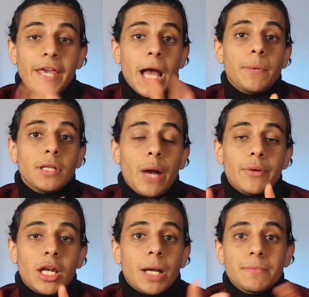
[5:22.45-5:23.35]
They help a lot
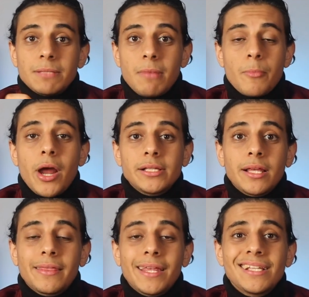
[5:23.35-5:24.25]
when it comes to
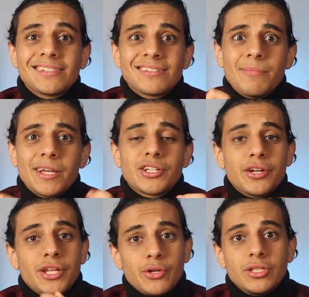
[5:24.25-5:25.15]
memorizing things, so make
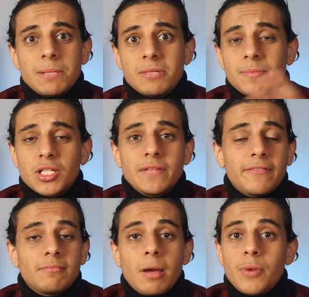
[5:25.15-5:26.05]
sure to use them, especially if
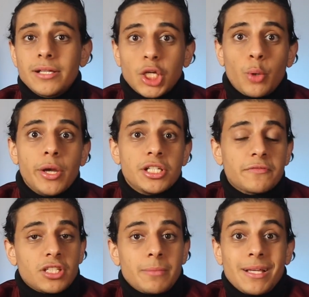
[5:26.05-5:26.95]
you have to memorize
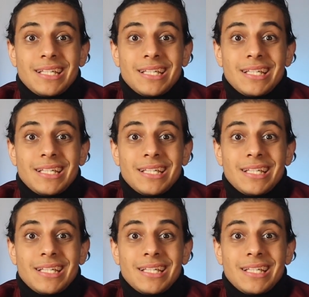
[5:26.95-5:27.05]
equations for some